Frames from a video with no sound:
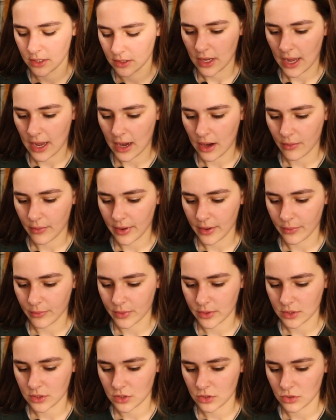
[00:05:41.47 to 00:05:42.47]
how I
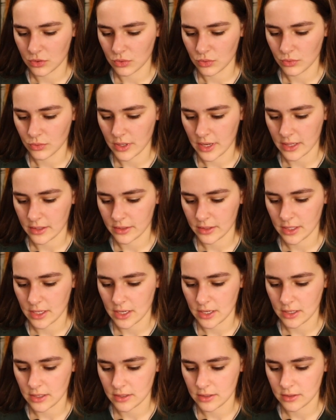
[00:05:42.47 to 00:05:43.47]
want to
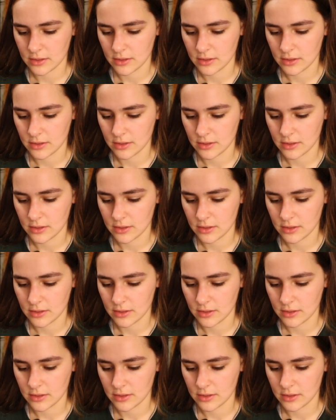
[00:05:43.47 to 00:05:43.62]
allocate it.